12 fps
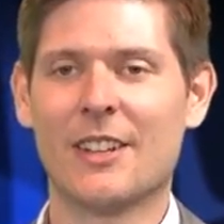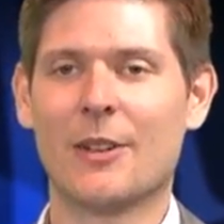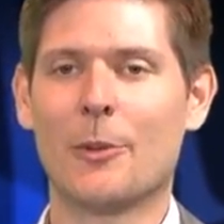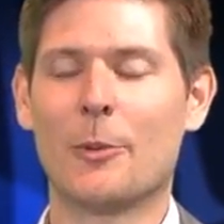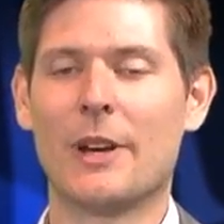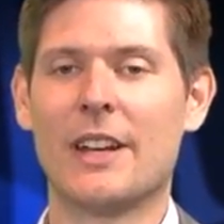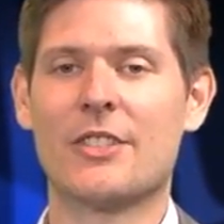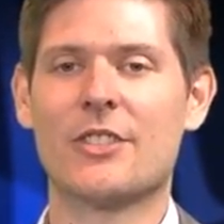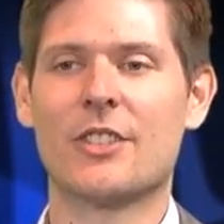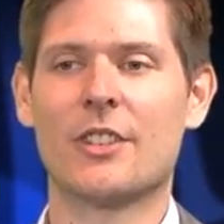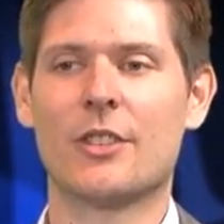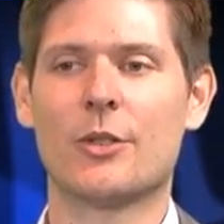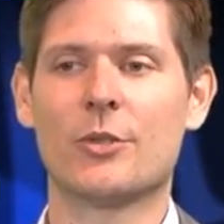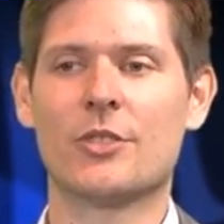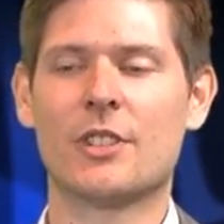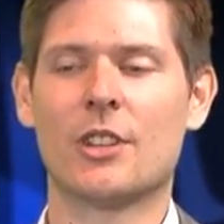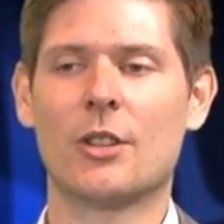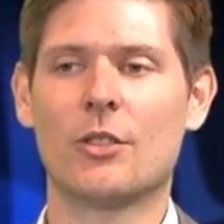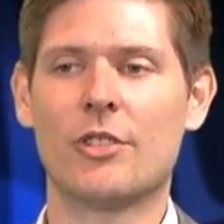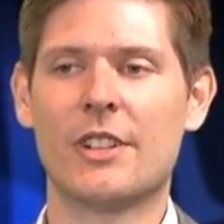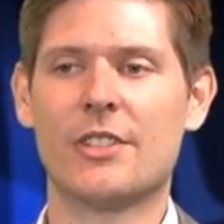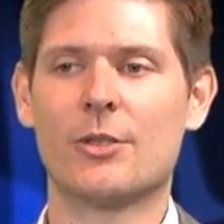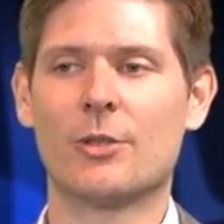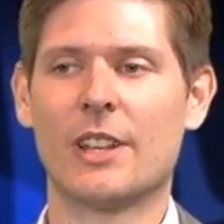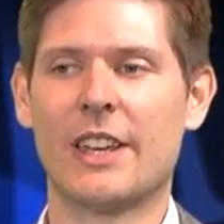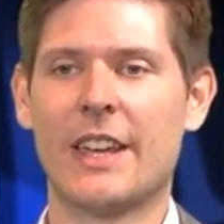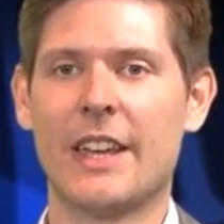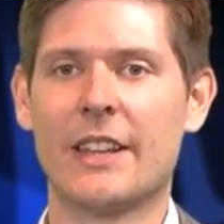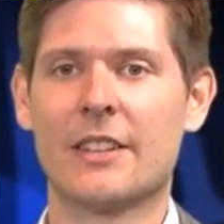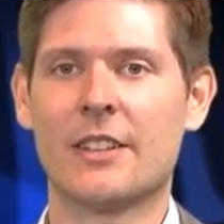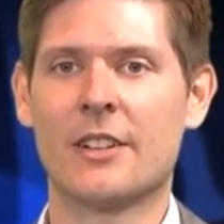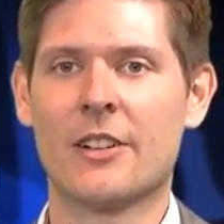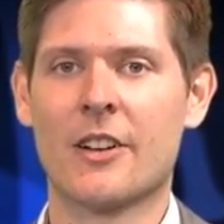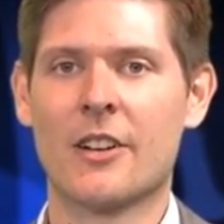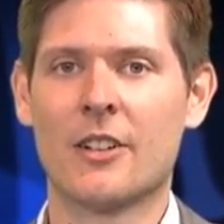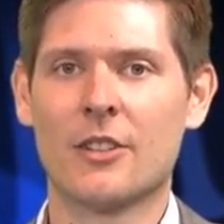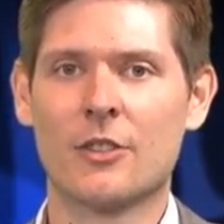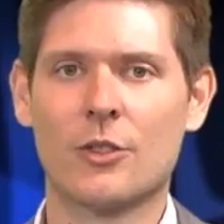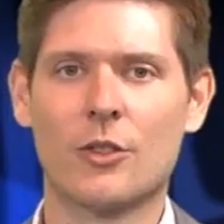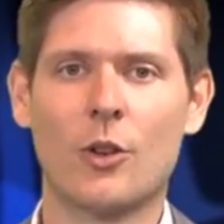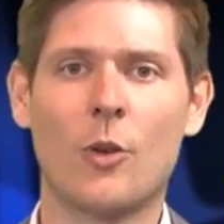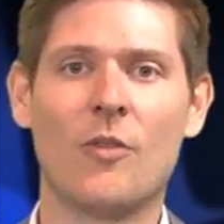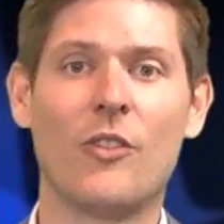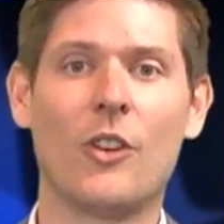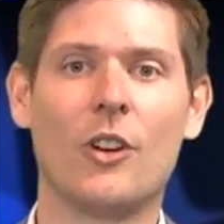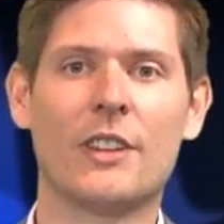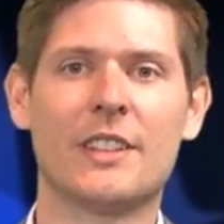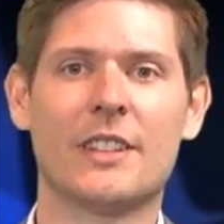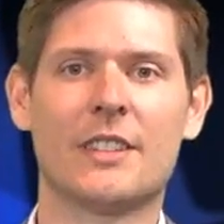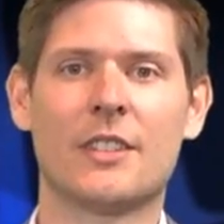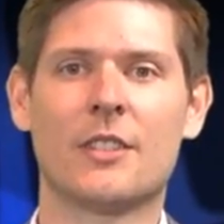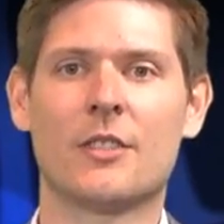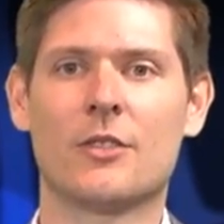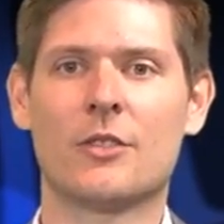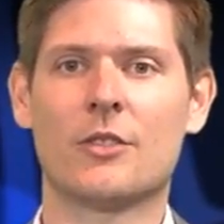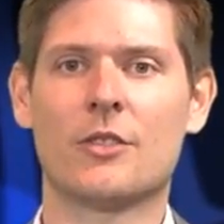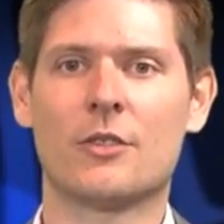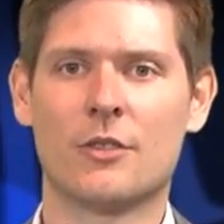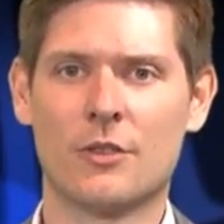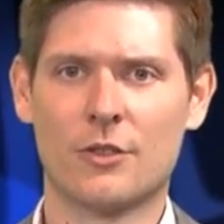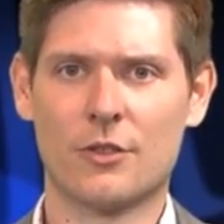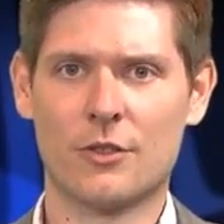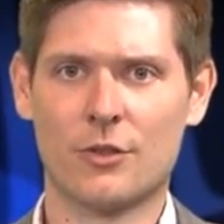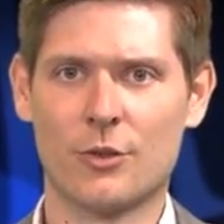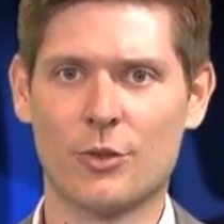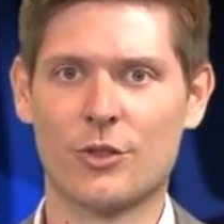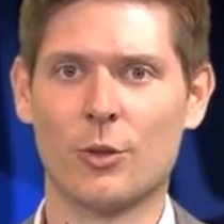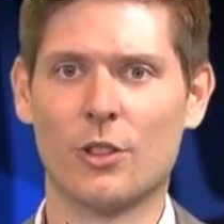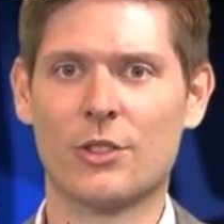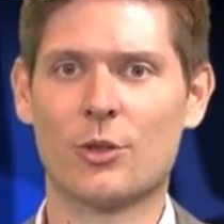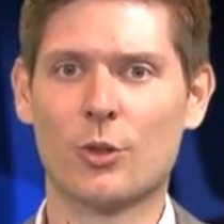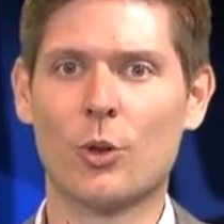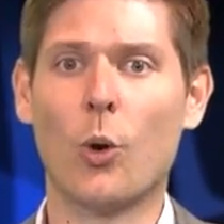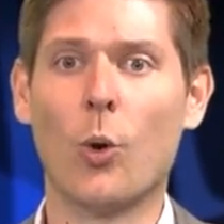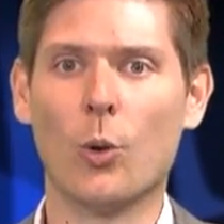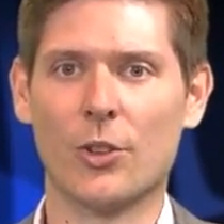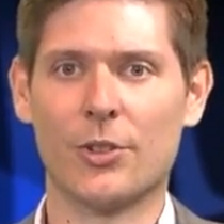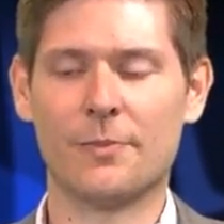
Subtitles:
which use the low grade solar heat to convert it to cold.